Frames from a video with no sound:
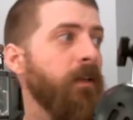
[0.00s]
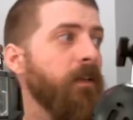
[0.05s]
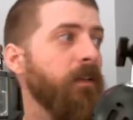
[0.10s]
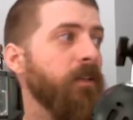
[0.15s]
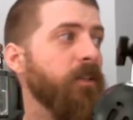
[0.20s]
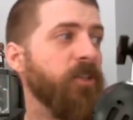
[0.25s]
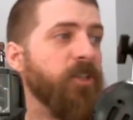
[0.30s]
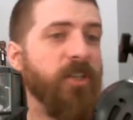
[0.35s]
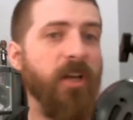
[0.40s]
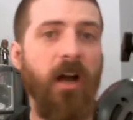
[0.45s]

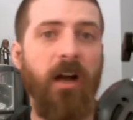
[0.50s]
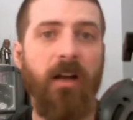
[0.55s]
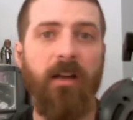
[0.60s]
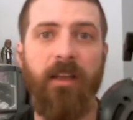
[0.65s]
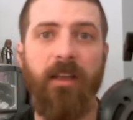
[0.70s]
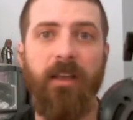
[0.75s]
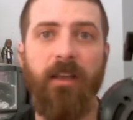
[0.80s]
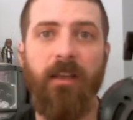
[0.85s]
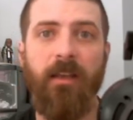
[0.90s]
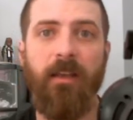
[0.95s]

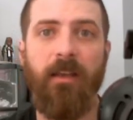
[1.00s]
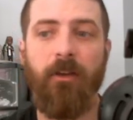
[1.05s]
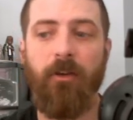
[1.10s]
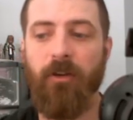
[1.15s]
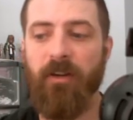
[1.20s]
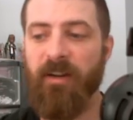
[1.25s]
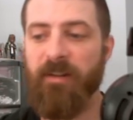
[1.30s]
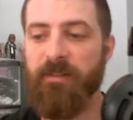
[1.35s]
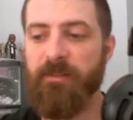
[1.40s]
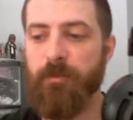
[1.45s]
shoddy
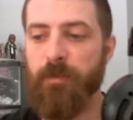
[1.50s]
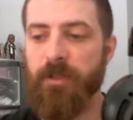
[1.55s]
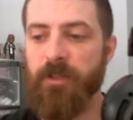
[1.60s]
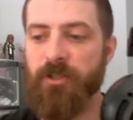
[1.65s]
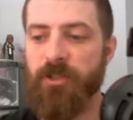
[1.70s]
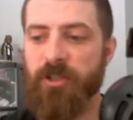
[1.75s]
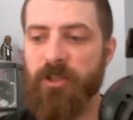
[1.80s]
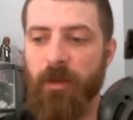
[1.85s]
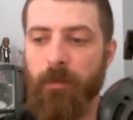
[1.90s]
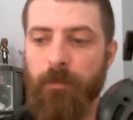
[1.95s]

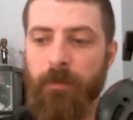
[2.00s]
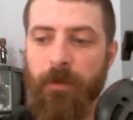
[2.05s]
craftsmanship,